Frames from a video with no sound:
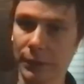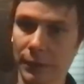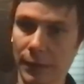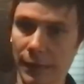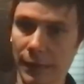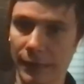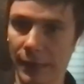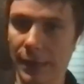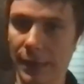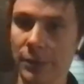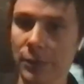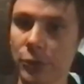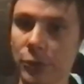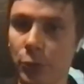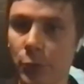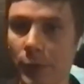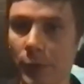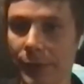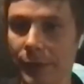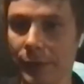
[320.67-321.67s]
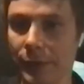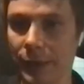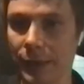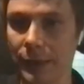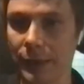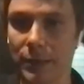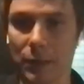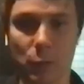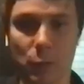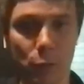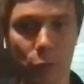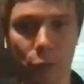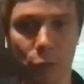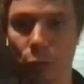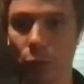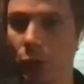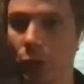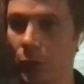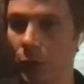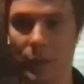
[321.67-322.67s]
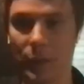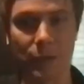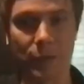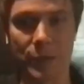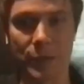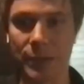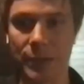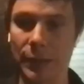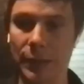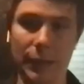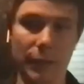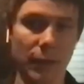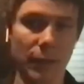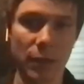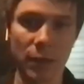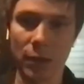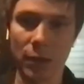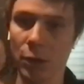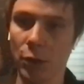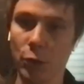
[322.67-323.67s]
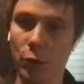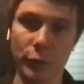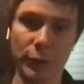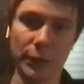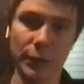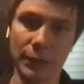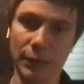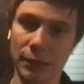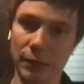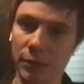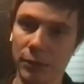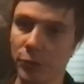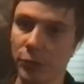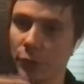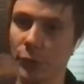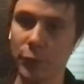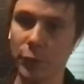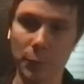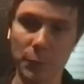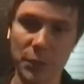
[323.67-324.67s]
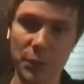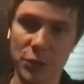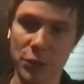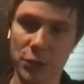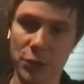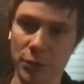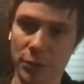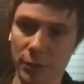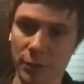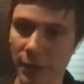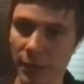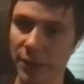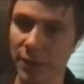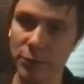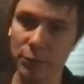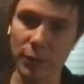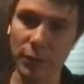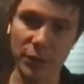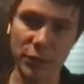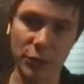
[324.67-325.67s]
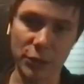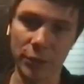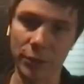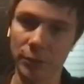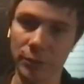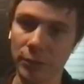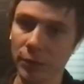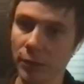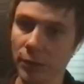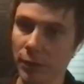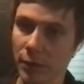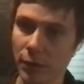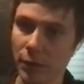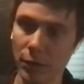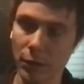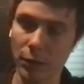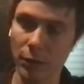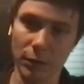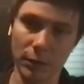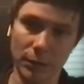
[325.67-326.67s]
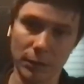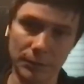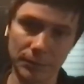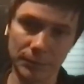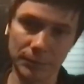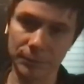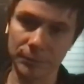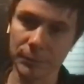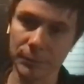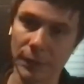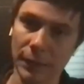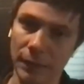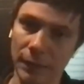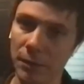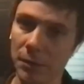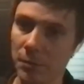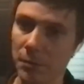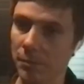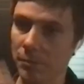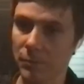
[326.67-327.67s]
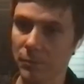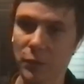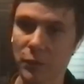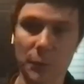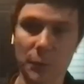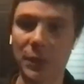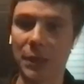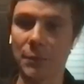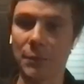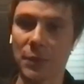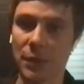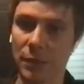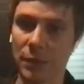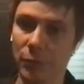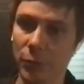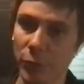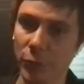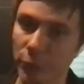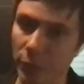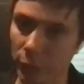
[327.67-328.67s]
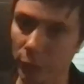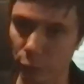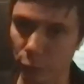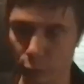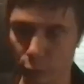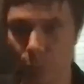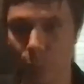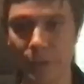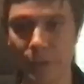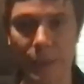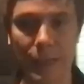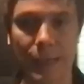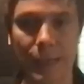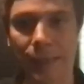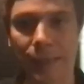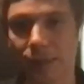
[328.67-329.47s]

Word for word: like end to end and they want to own everything like loading transformation extraction um like sometimes they even try to do bi